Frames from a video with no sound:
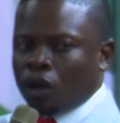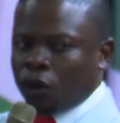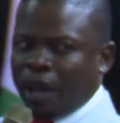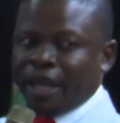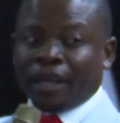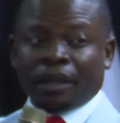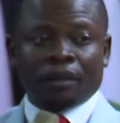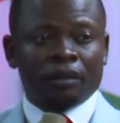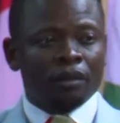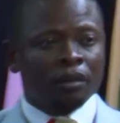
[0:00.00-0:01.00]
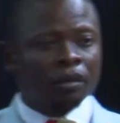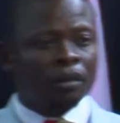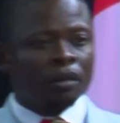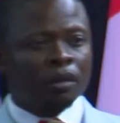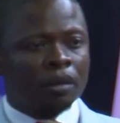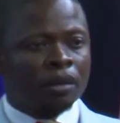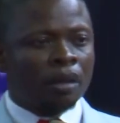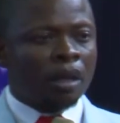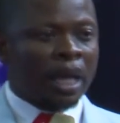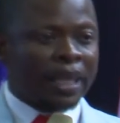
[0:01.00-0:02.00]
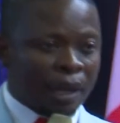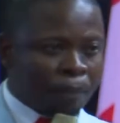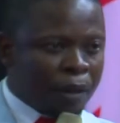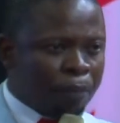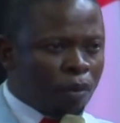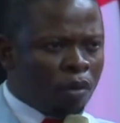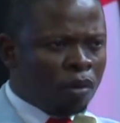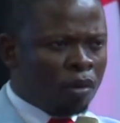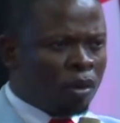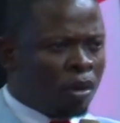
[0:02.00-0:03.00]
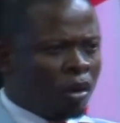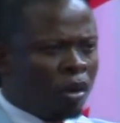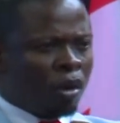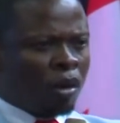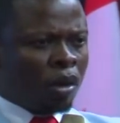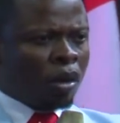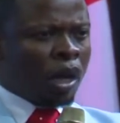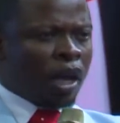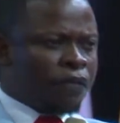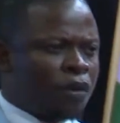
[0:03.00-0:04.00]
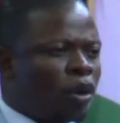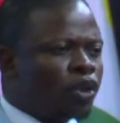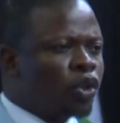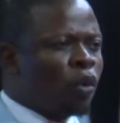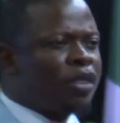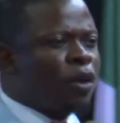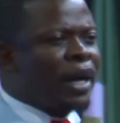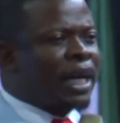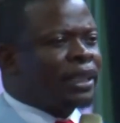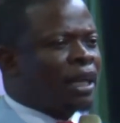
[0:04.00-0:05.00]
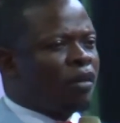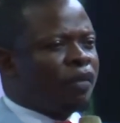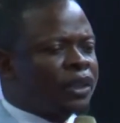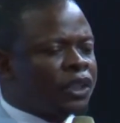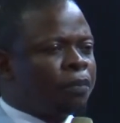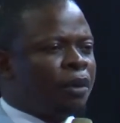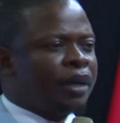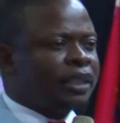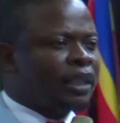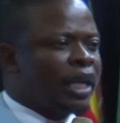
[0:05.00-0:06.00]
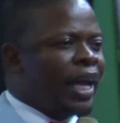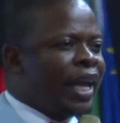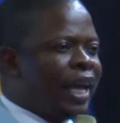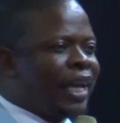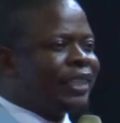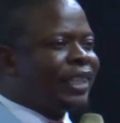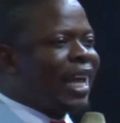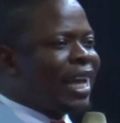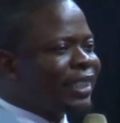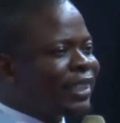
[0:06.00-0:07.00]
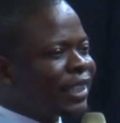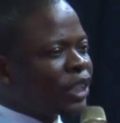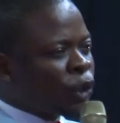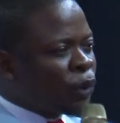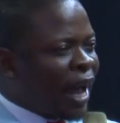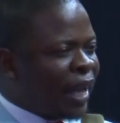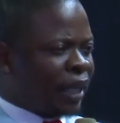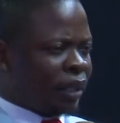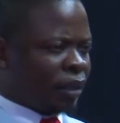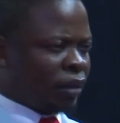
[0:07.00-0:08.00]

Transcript: crying. There are people, if you want to know whether you're under attack of this spirit, is excess crying.